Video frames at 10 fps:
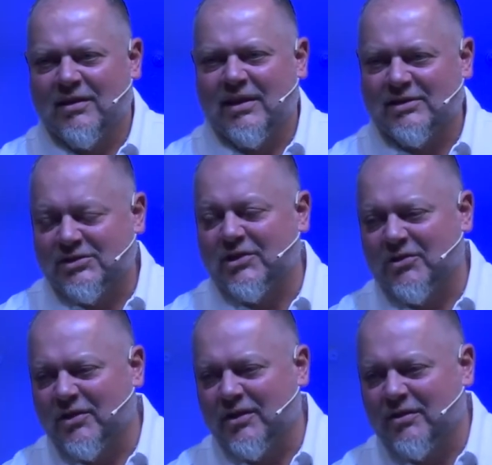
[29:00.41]
is there
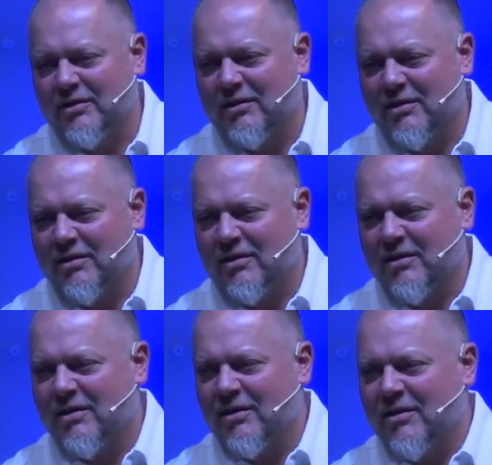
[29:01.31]
then,
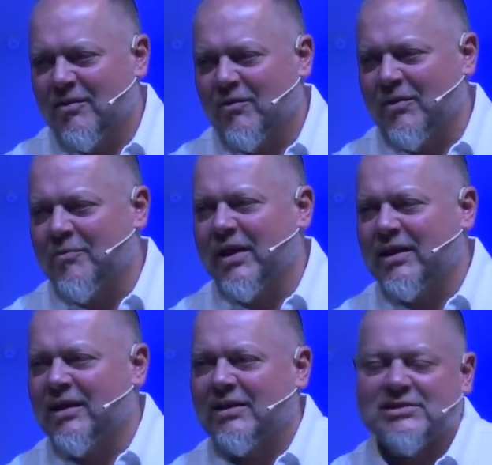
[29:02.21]
when a man
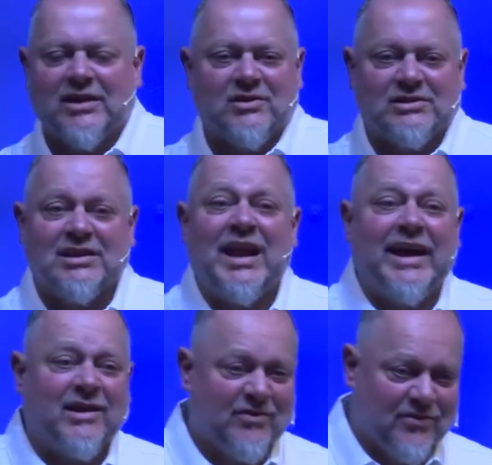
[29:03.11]
lays down his
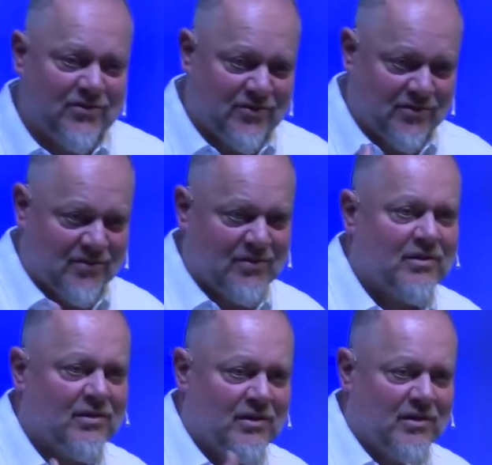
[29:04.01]
life
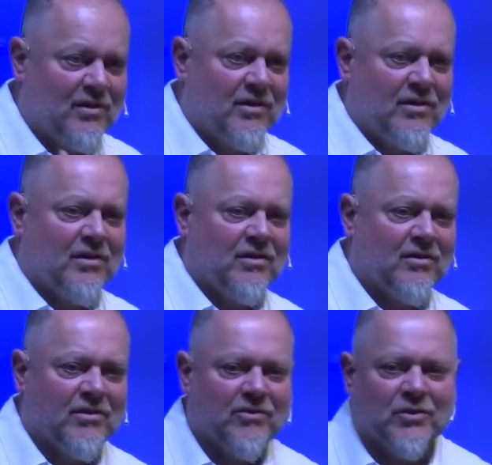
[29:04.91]

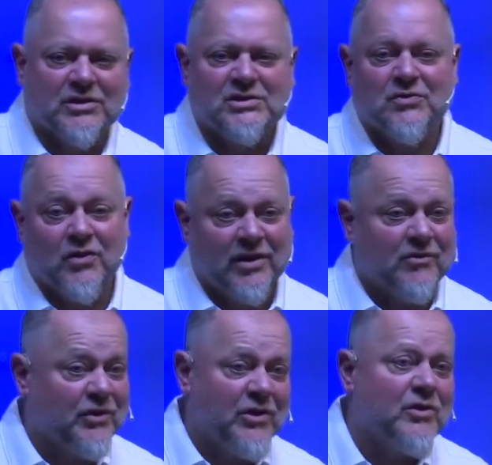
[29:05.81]
for his friend,
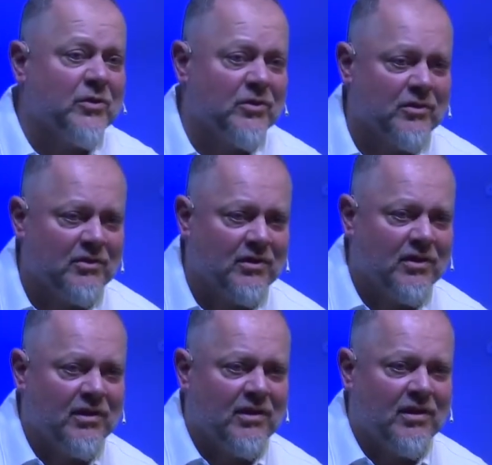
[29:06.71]
for you?
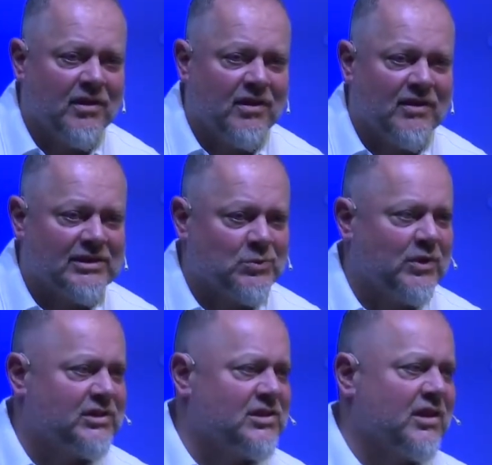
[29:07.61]
And that's what
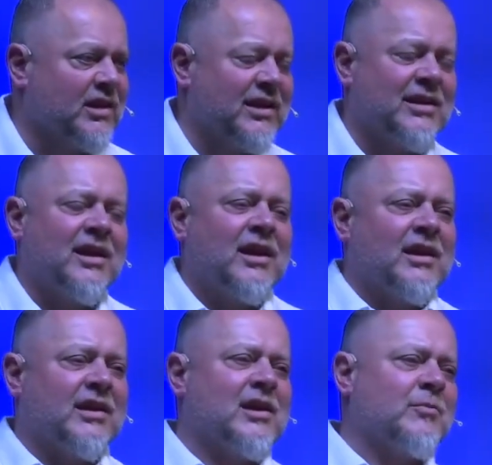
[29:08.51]
he's done. I,
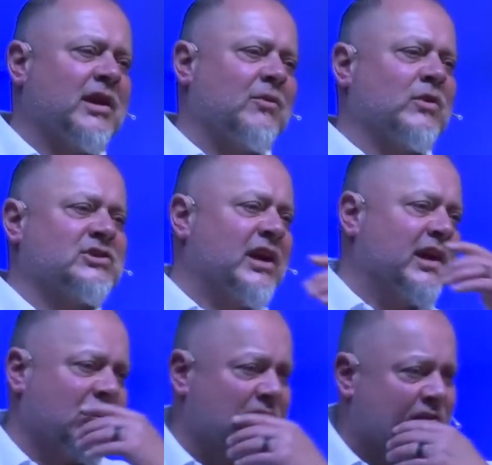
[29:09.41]
Kim and I went
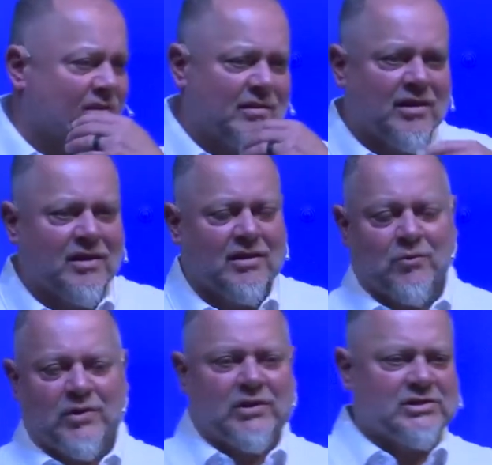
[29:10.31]
jogging. Uh,
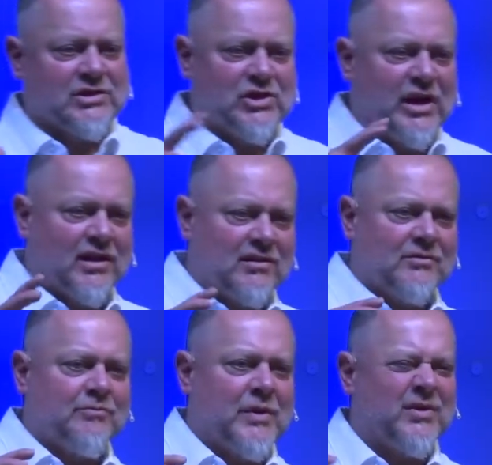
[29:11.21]
we used to jog
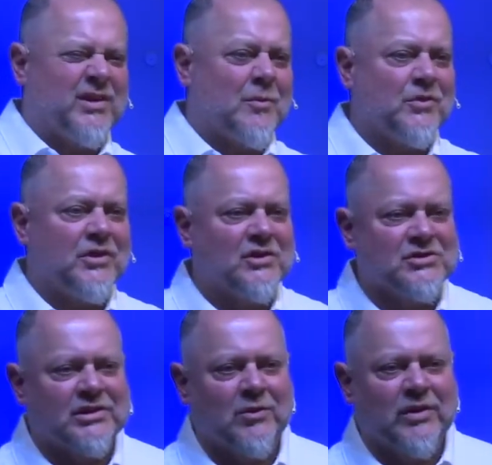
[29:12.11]
maybe a couple of
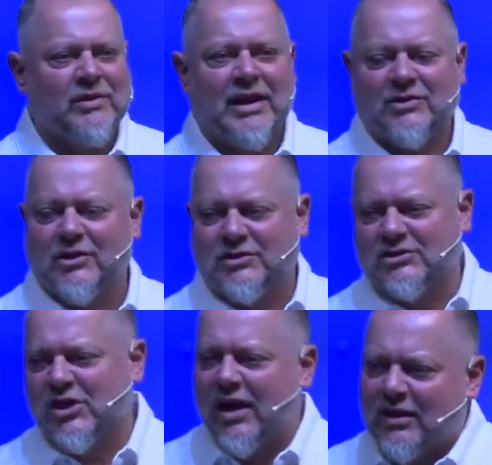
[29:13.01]
years ago. We'd get out there and
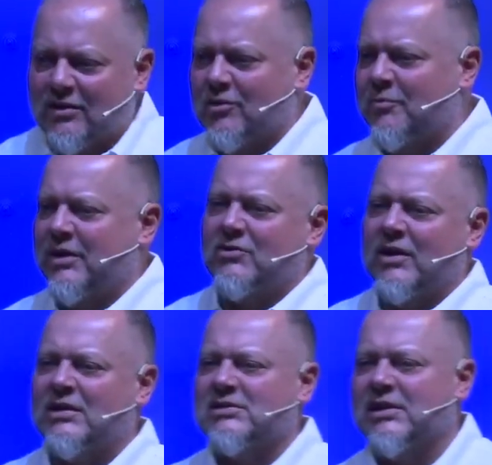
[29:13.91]
jog a little bit,
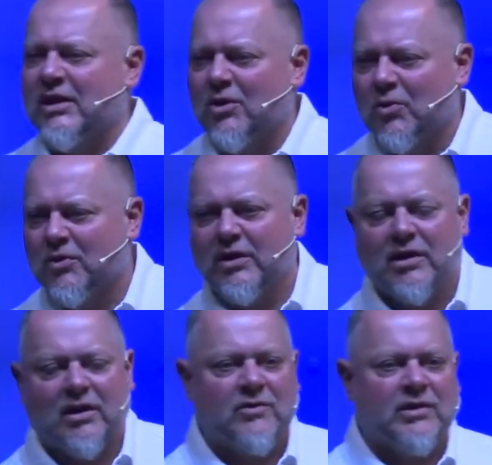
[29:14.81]
trying to stay healthy, you
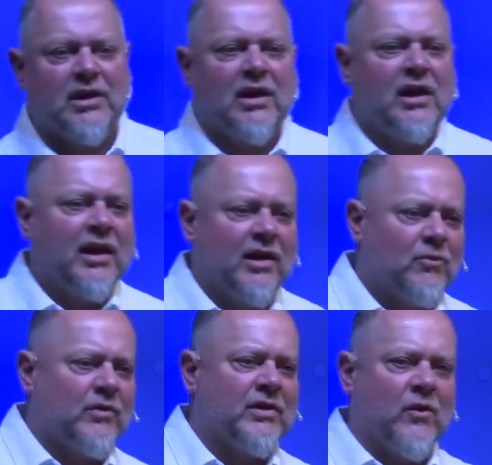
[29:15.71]
know, and, and
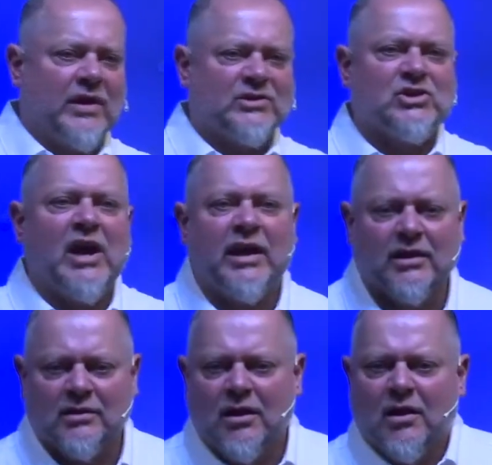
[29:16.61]
we'd go out
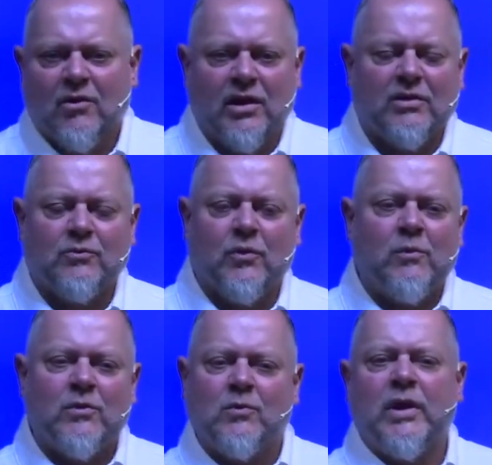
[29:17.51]
jogging. Uh,
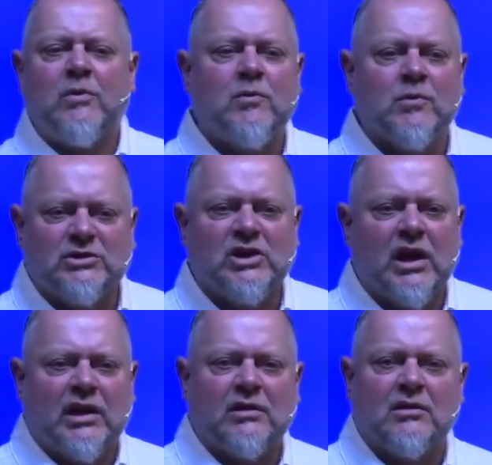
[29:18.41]
the way we would
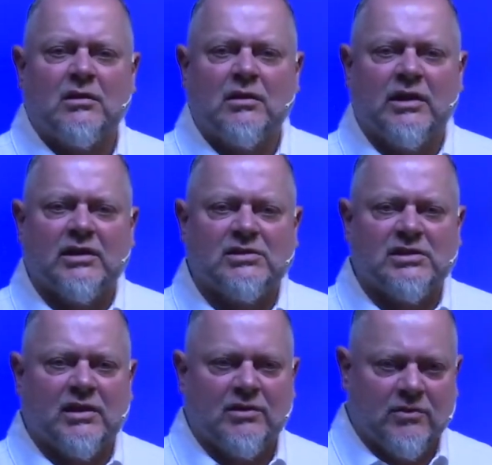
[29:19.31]
jog is,
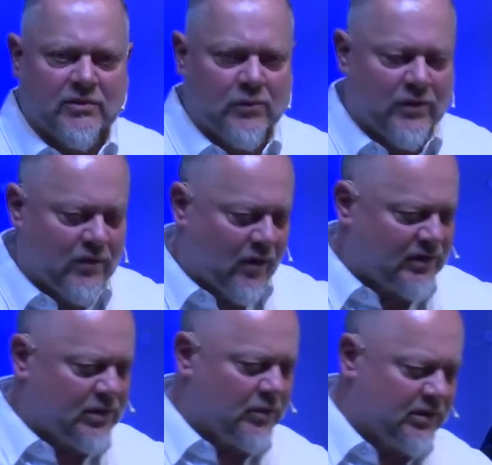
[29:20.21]
uh, we always
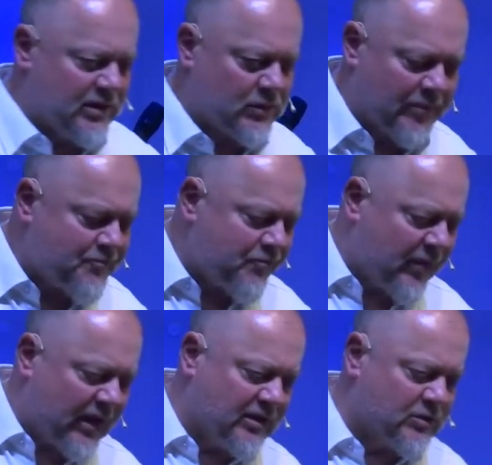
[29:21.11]
do it this way,
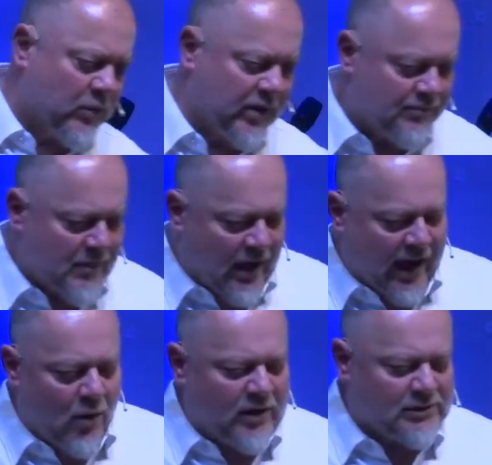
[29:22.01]
is where I
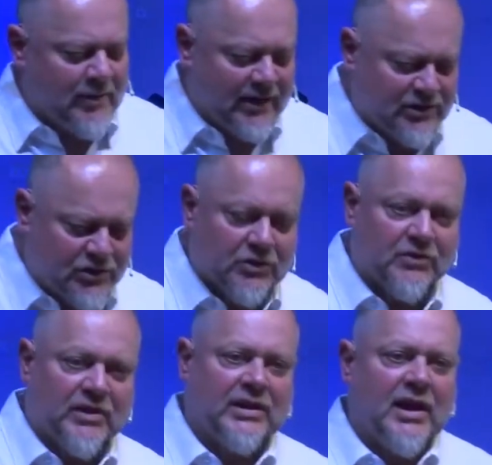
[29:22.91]
always make sure
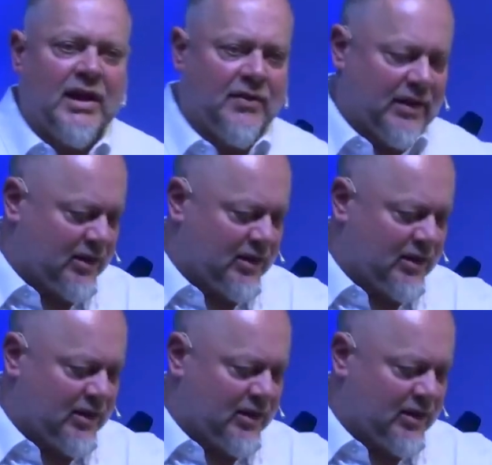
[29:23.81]
that, that the